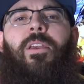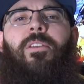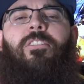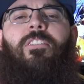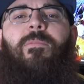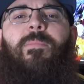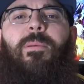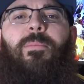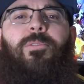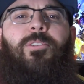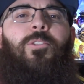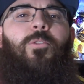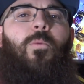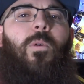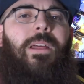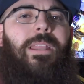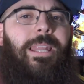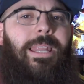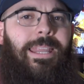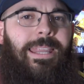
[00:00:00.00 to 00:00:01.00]
You're going to be able to do
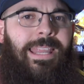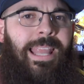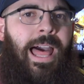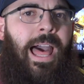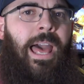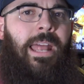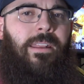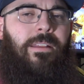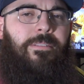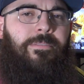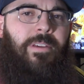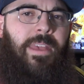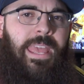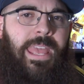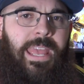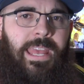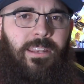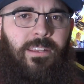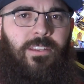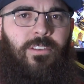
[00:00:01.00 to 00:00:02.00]
a lot of
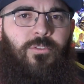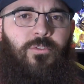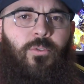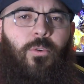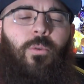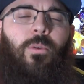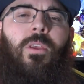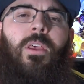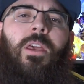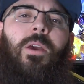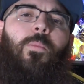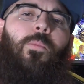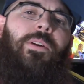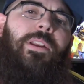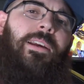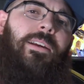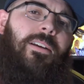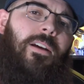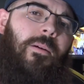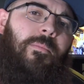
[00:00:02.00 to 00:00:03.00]
hand control when
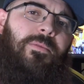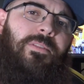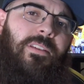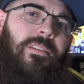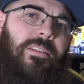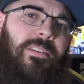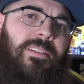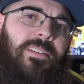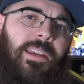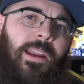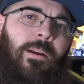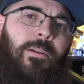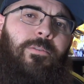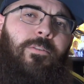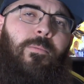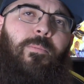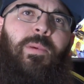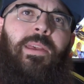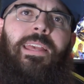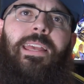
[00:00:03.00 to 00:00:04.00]
it comes to this character.
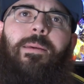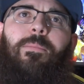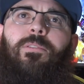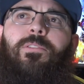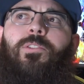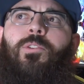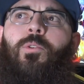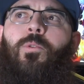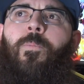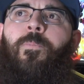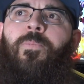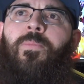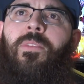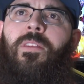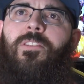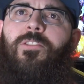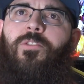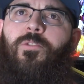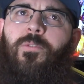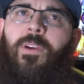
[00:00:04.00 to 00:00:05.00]
Being able to
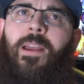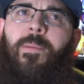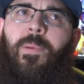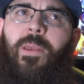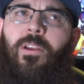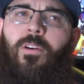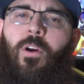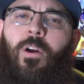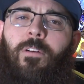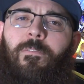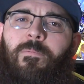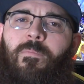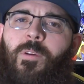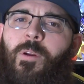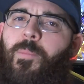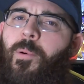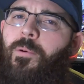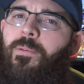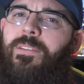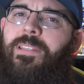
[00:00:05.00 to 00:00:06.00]
scrap a card from an
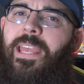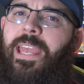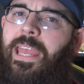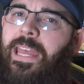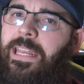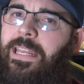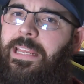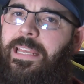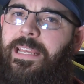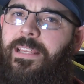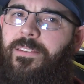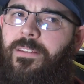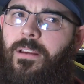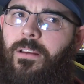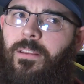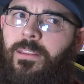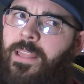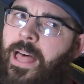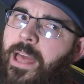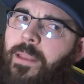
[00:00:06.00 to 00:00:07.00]
opponent's hand is a
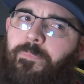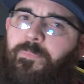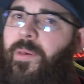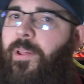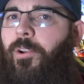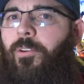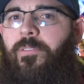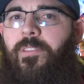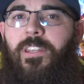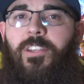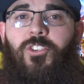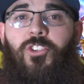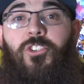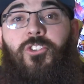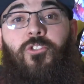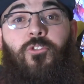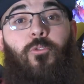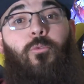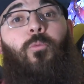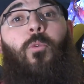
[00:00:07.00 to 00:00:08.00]
lot better than
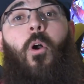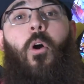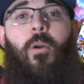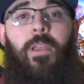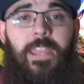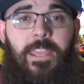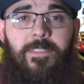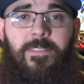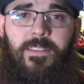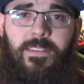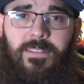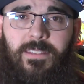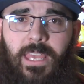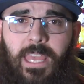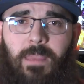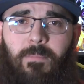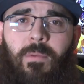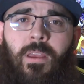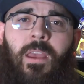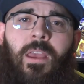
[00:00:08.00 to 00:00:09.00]
just drawing in this
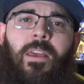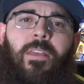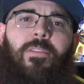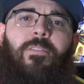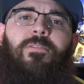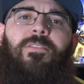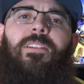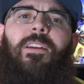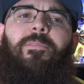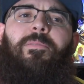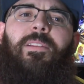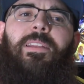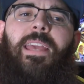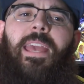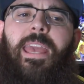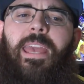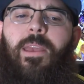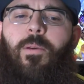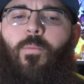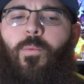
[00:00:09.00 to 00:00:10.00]
game. There's definitely
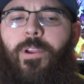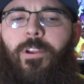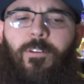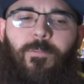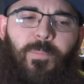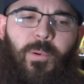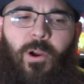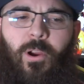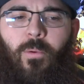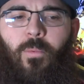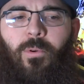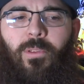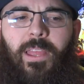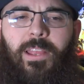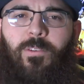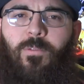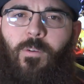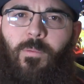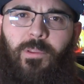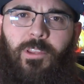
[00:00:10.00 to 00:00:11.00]
a weird part where
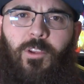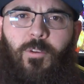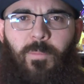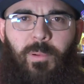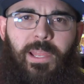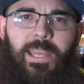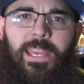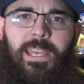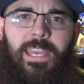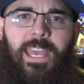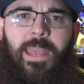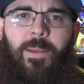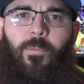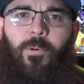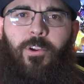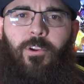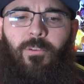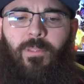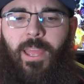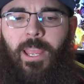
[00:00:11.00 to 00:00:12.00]
like normally you play a game where
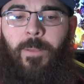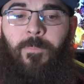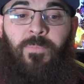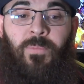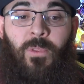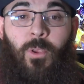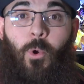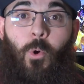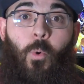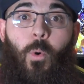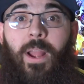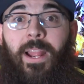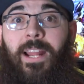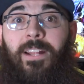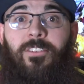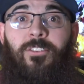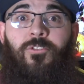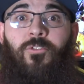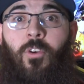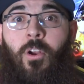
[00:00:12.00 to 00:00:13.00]
you're like, oh, I got
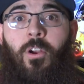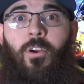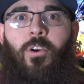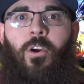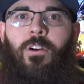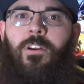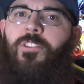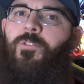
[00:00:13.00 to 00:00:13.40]
to draw a card,